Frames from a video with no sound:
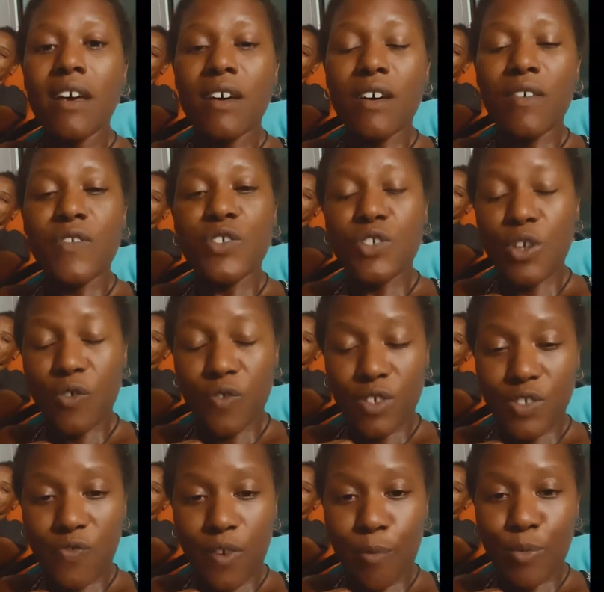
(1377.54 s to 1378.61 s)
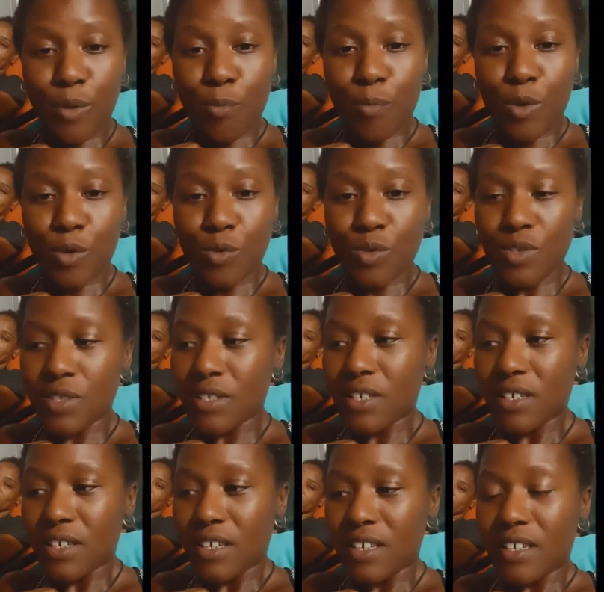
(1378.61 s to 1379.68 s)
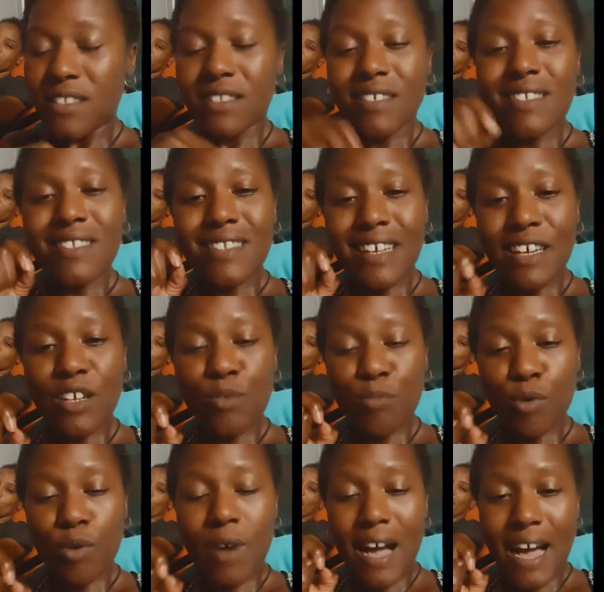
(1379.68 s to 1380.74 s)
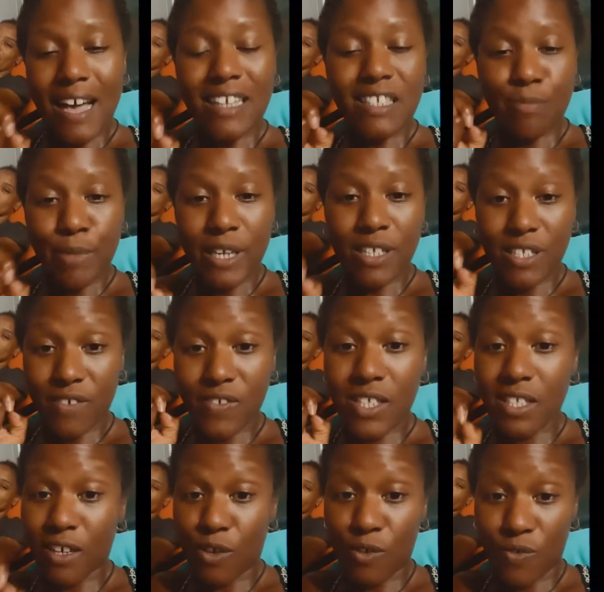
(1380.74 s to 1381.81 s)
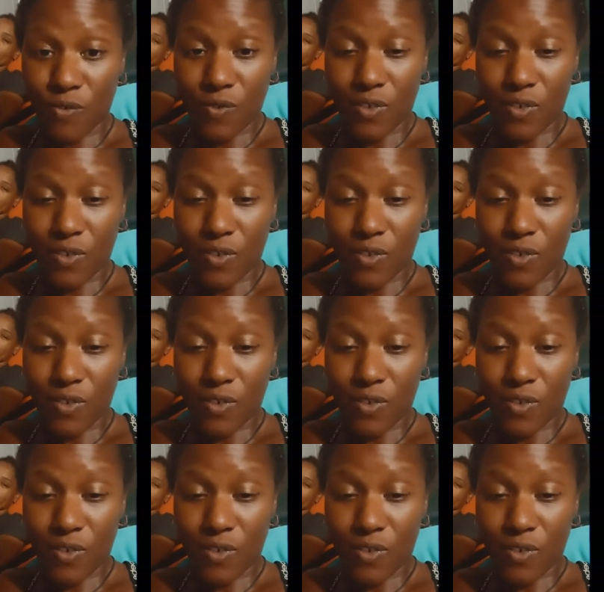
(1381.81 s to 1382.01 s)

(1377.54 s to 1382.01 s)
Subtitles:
of service from the most sustainable aspects of self